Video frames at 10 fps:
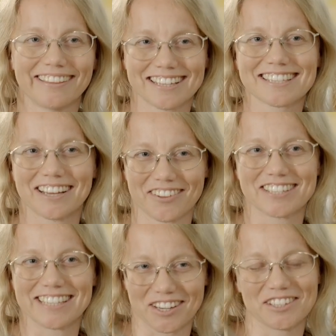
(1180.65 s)
and that's now the
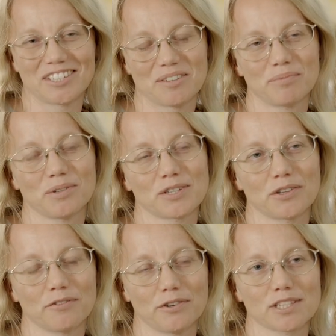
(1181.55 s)
second temple so
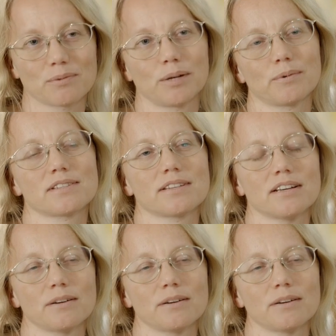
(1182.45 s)
the first one was